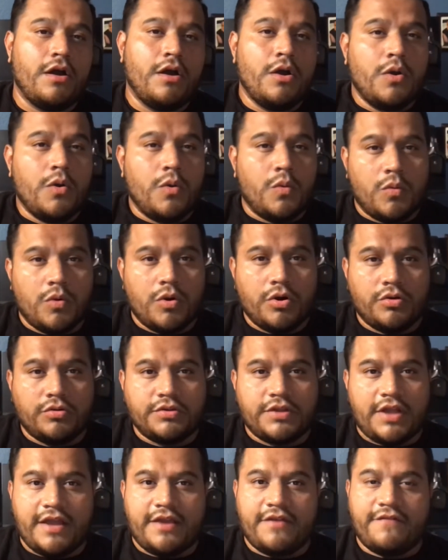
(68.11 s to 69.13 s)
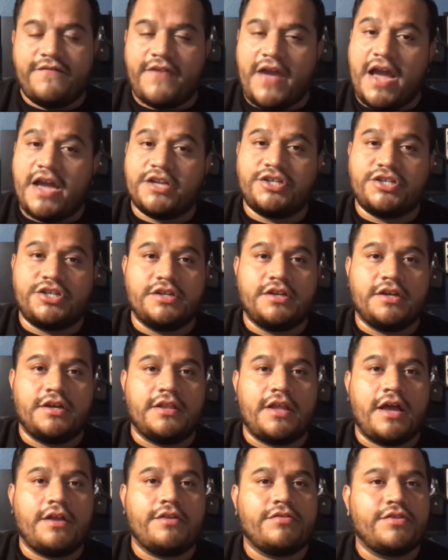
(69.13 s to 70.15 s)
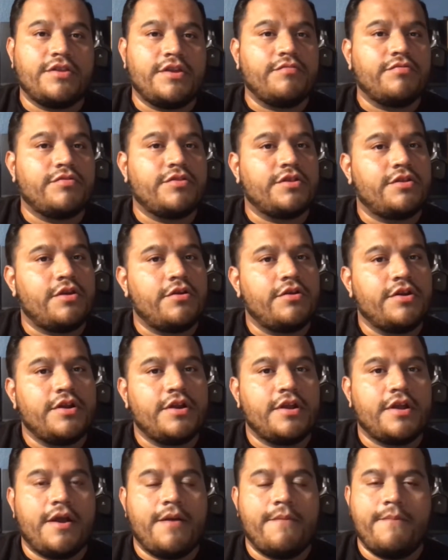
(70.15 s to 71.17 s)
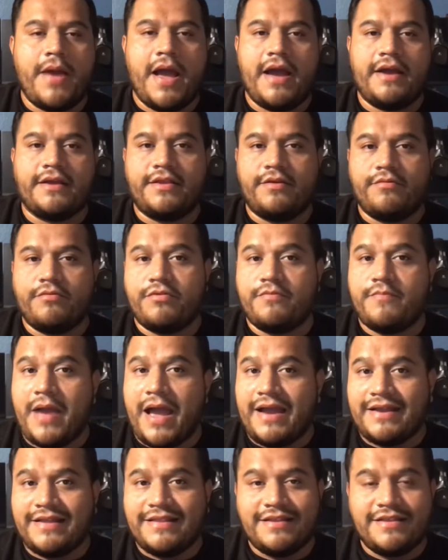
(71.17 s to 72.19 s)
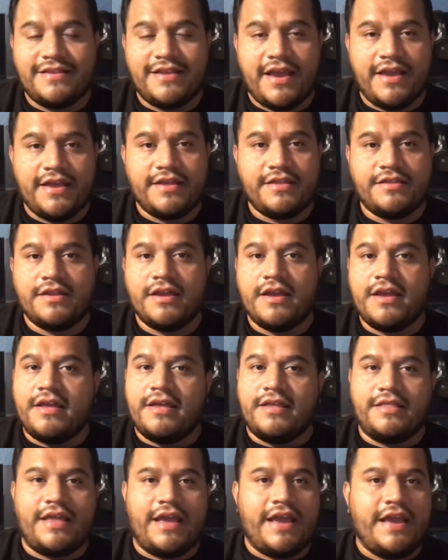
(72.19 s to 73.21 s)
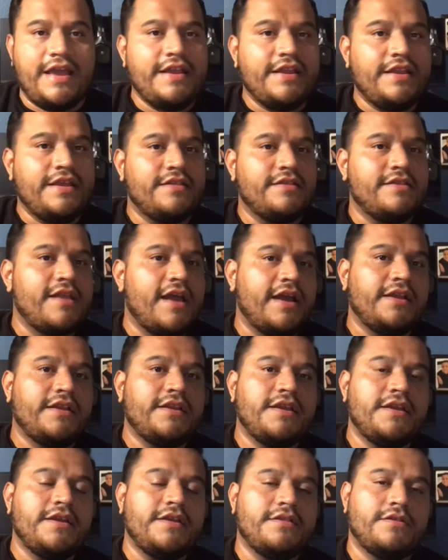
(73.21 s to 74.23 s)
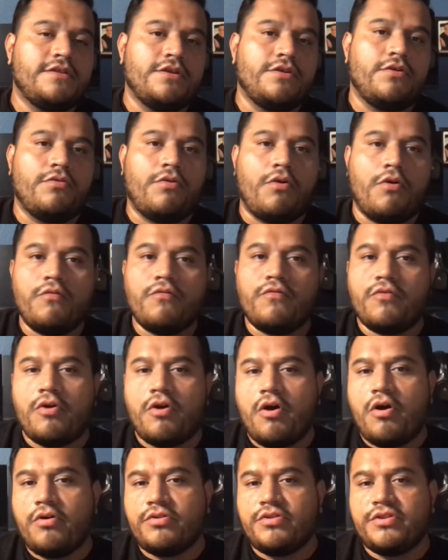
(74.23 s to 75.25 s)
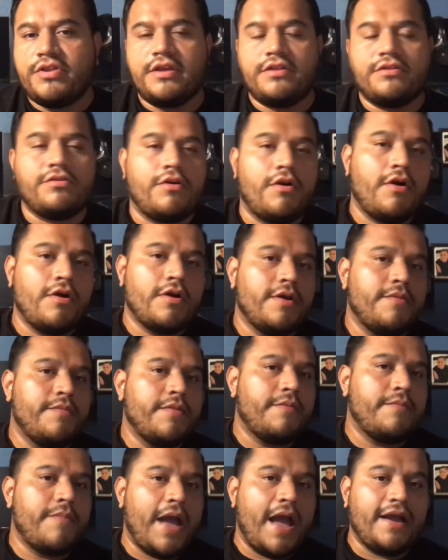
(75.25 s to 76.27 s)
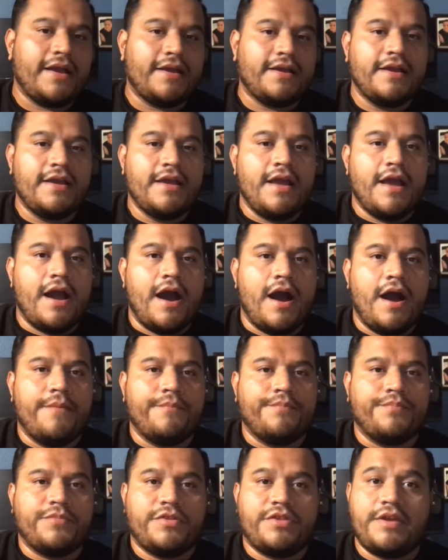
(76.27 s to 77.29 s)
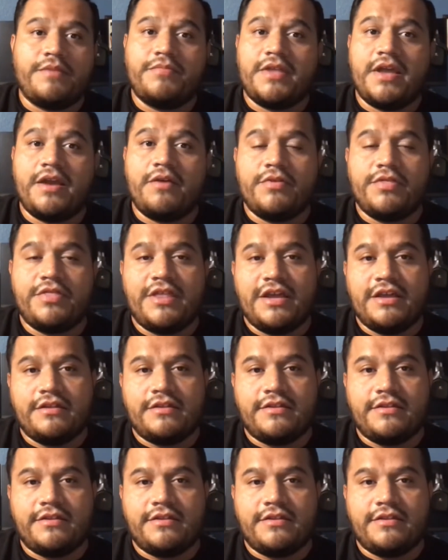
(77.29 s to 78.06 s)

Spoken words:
world, like fashion, a lot of stuff's starting to come back that was back in the days, the 80s, 90s, overall, things are all coming back. Same thing with this,